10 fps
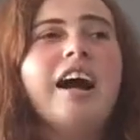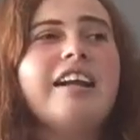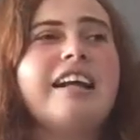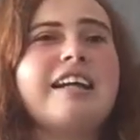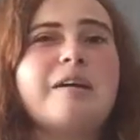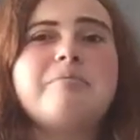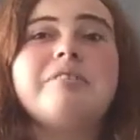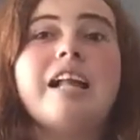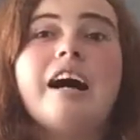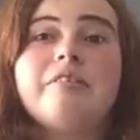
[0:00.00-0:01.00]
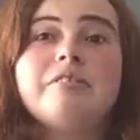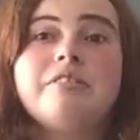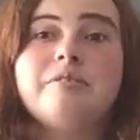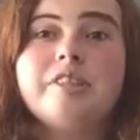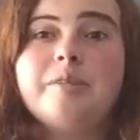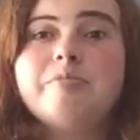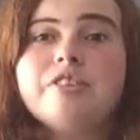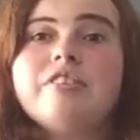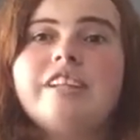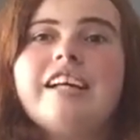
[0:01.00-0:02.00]
like I'm loud when I'm
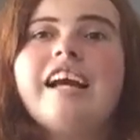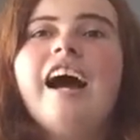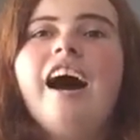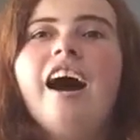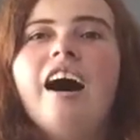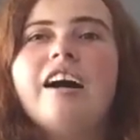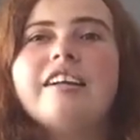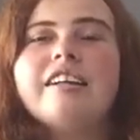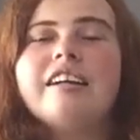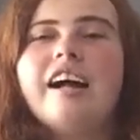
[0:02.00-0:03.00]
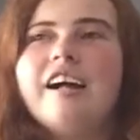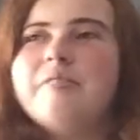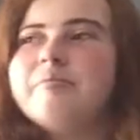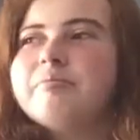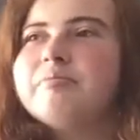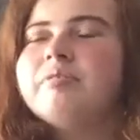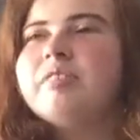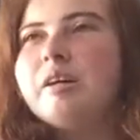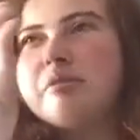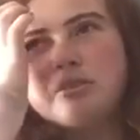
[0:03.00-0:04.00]
drunk. Like,
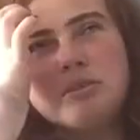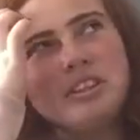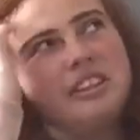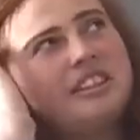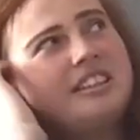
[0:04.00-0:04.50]
there was once